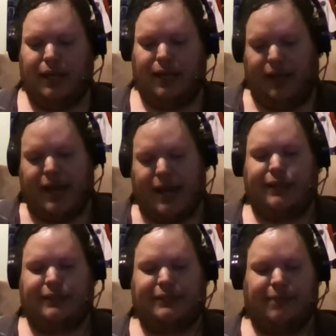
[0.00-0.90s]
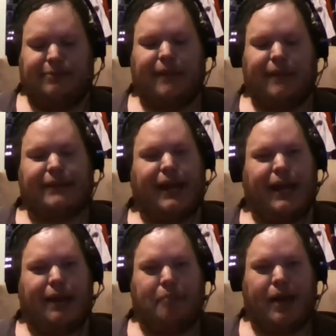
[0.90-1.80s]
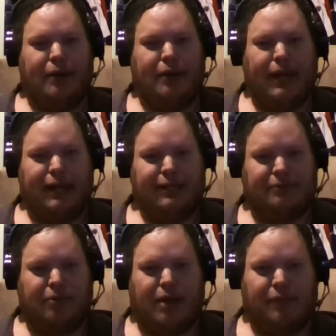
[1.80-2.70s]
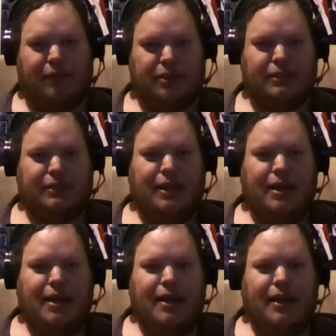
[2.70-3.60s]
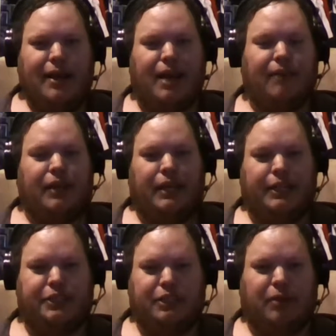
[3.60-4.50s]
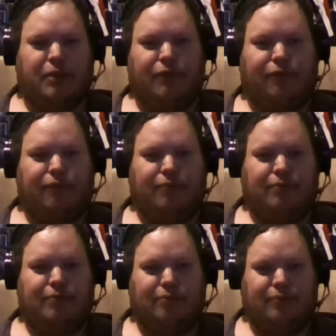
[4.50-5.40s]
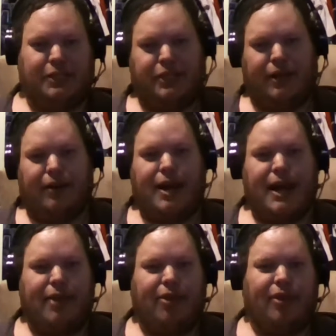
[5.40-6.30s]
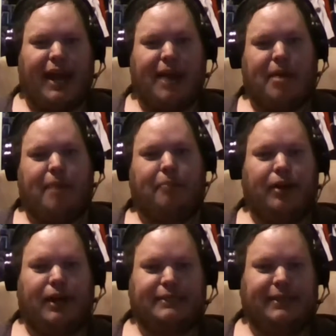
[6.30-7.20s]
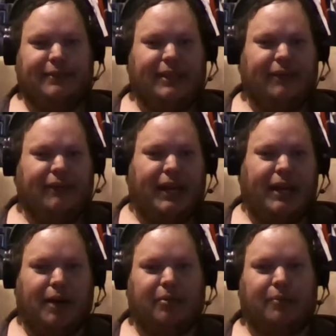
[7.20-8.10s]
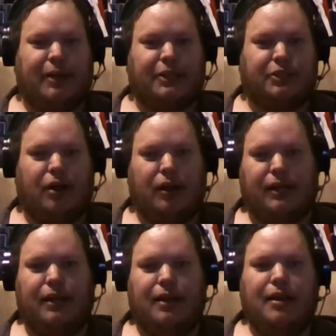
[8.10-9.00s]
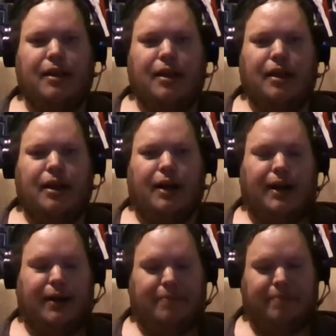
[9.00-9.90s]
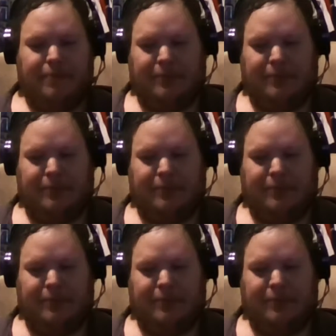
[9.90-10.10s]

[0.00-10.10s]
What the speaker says: yeah, sometimes I had bad days where I was having issues, but this year I had my productivity up on my truck. Um,